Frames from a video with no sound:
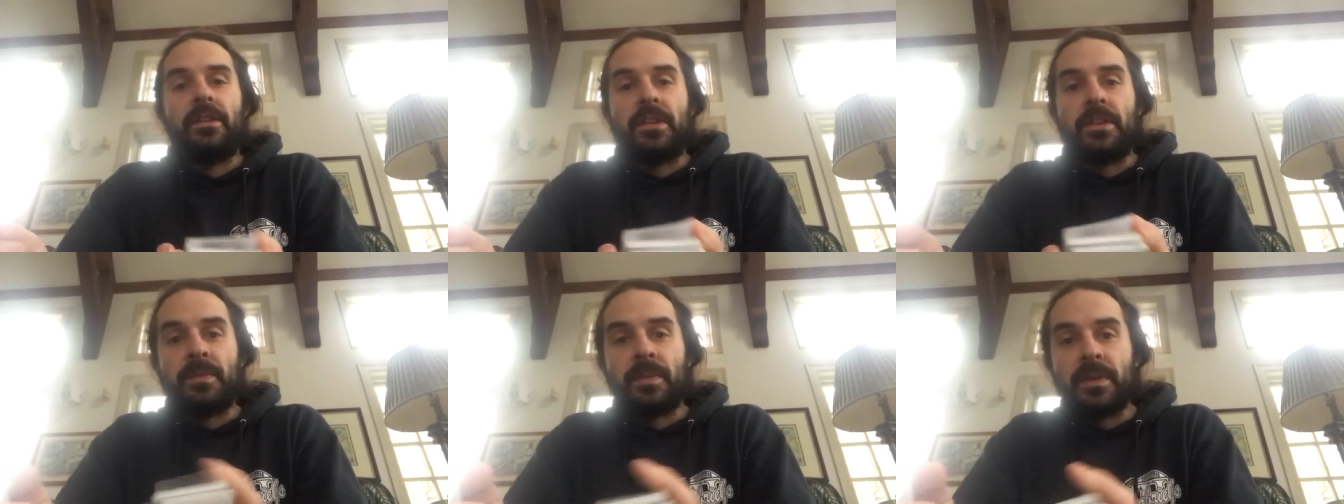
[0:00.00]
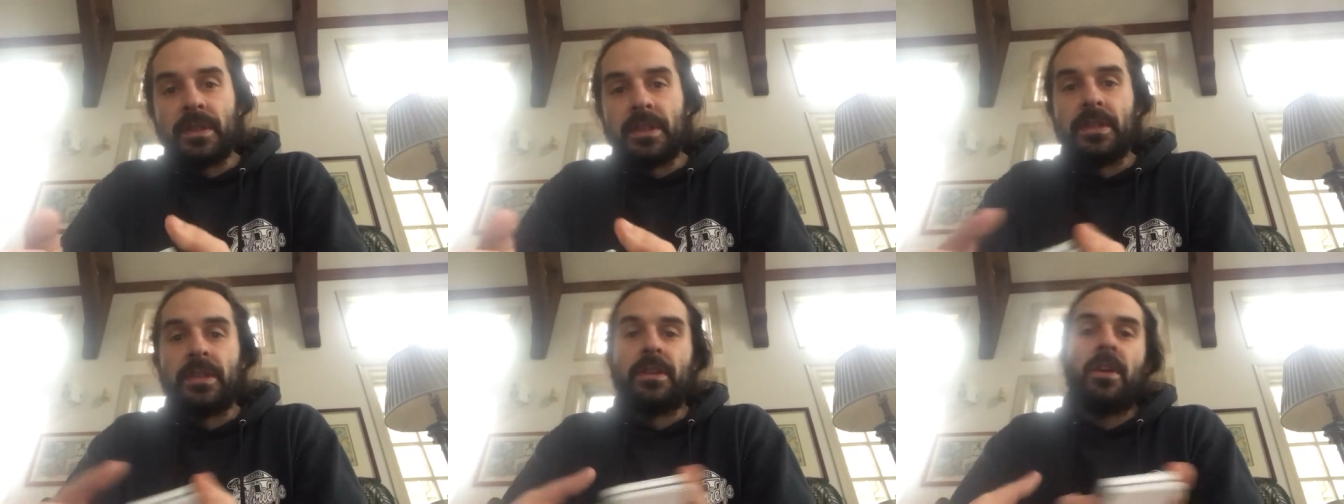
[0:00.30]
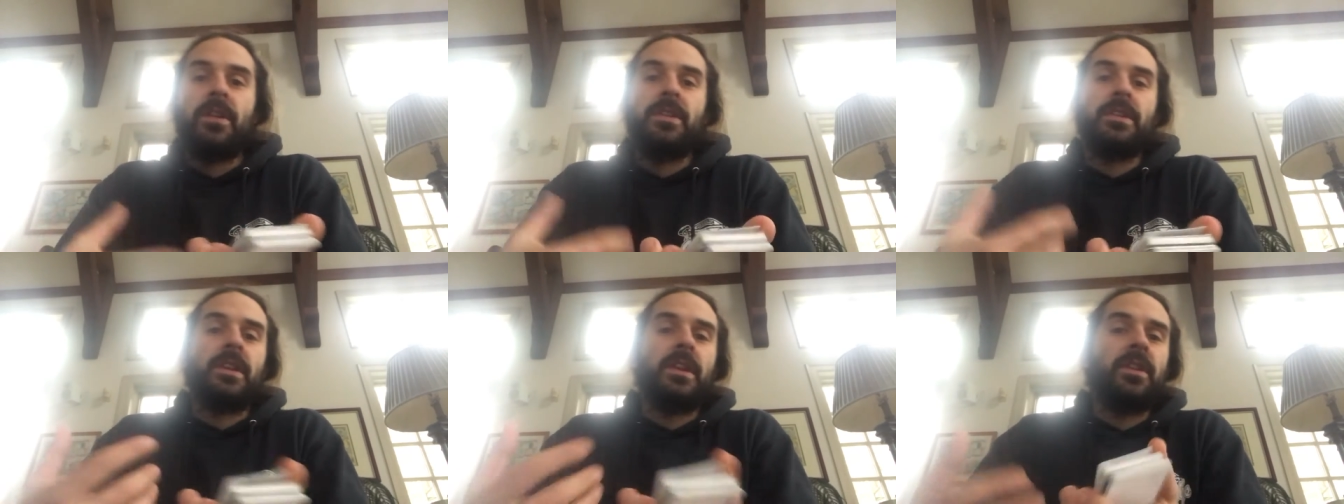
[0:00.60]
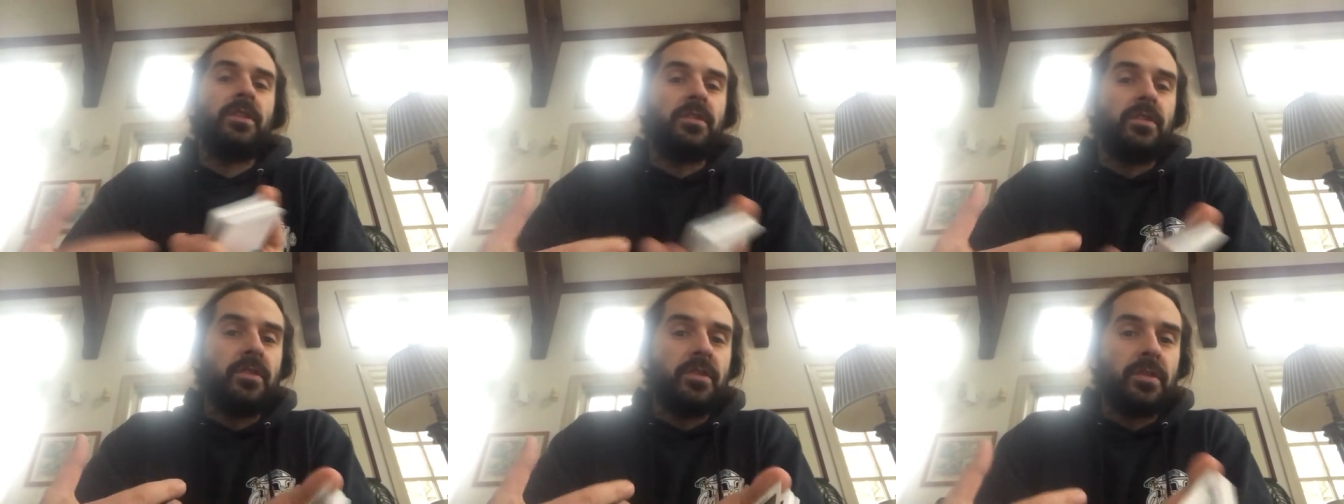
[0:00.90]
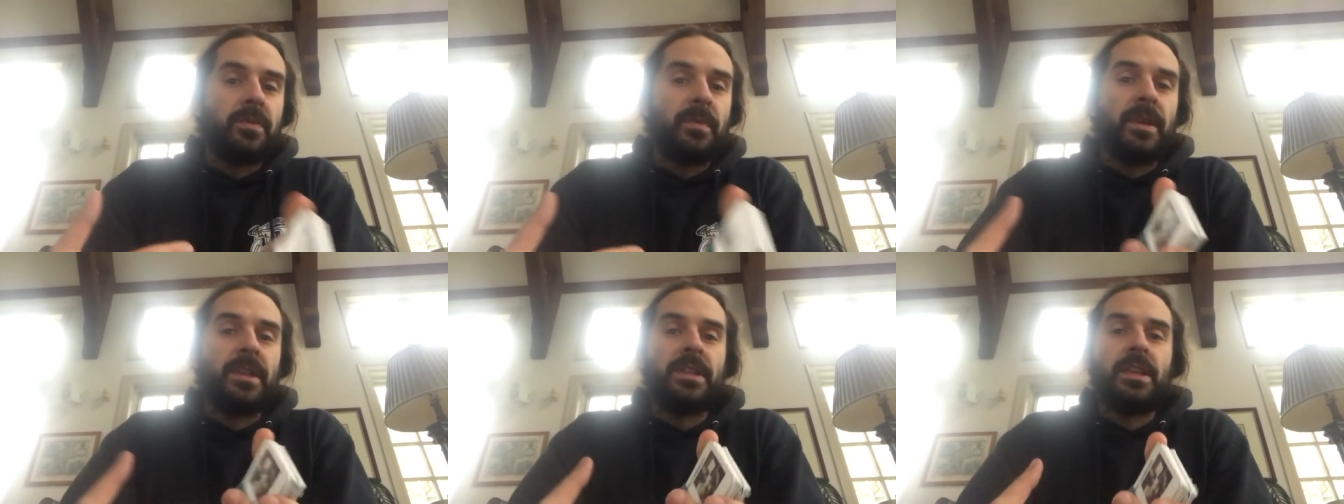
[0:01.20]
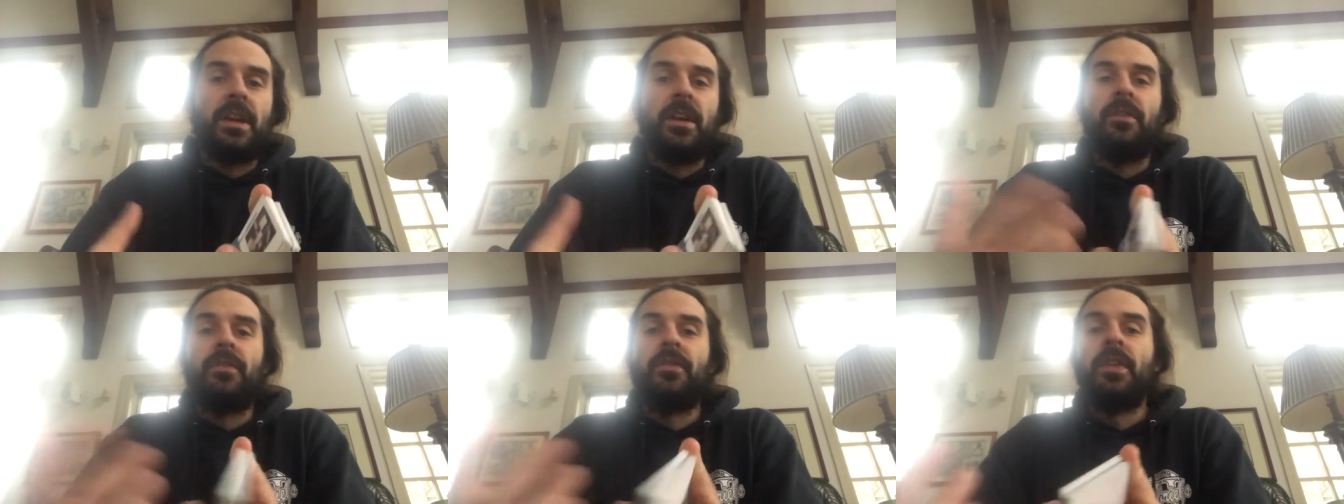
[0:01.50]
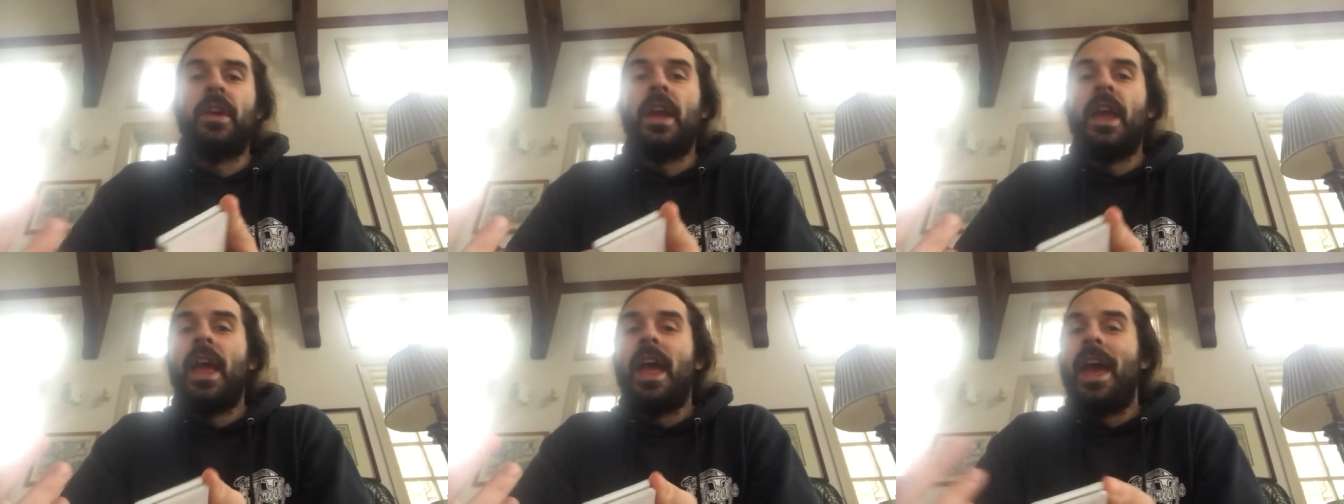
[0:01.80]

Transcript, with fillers: out these business cards and introduce myself.